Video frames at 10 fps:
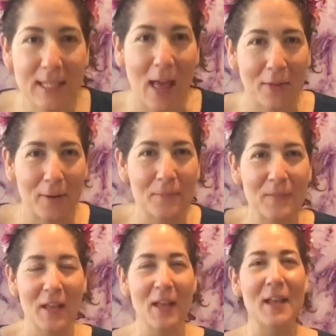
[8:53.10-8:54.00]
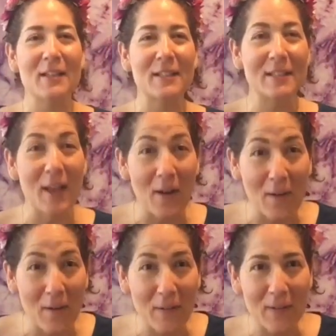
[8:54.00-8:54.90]
together.
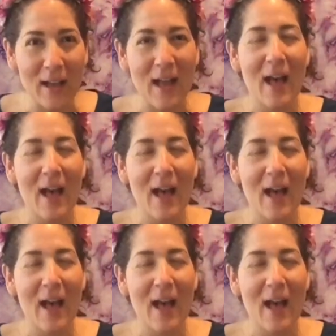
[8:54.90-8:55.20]
So,